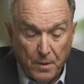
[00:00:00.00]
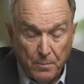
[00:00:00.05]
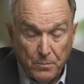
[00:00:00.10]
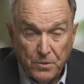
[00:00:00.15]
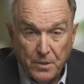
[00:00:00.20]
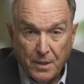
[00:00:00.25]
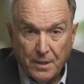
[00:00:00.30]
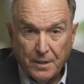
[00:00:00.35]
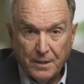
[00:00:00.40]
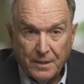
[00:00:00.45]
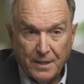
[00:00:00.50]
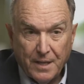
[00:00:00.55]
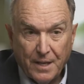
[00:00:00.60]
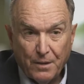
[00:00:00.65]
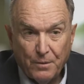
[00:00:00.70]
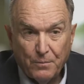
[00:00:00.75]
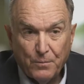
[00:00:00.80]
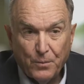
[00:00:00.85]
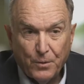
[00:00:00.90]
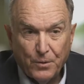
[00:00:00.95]
from Southern
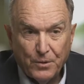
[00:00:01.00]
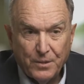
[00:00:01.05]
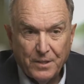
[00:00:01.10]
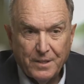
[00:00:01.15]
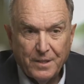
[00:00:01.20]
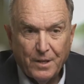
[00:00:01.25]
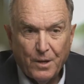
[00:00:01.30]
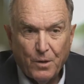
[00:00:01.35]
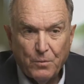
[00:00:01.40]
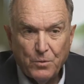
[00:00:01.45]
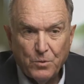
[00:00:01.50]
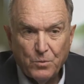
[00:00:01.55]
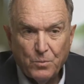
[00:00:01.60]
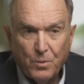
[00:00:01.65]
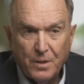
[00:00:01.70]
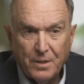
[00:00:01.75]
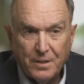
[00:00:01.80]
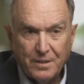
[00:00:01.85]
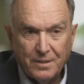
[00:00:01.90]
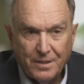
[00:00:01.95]
California and always
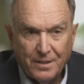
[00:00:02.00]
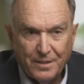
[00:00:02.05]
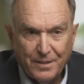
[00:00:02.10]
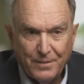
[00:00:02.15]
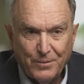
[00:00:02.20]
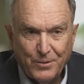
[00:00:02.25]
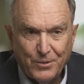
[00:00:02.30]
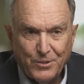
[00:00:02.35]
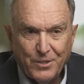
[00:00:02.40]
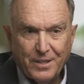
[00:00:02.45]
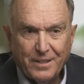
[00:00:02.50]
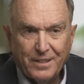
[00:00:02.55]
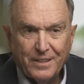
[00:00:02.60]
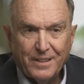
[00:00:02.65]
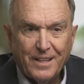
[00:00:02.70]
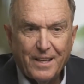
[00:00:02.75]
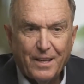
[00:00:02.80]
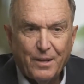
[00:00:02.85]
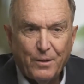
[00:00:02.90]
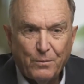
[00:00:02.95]
wanted to live in
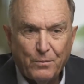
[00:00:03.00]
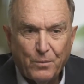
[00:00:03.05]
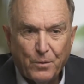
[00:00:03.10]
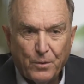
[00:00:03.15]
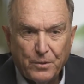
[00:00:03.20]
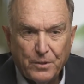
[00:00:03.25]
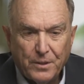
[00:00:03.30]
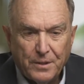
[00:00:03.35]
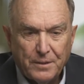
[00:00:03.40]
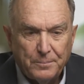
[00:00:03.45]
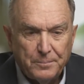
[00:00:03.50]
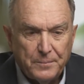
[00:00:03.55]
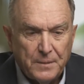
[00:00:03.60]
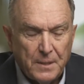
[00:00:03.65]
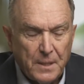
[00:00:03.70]
Southern California.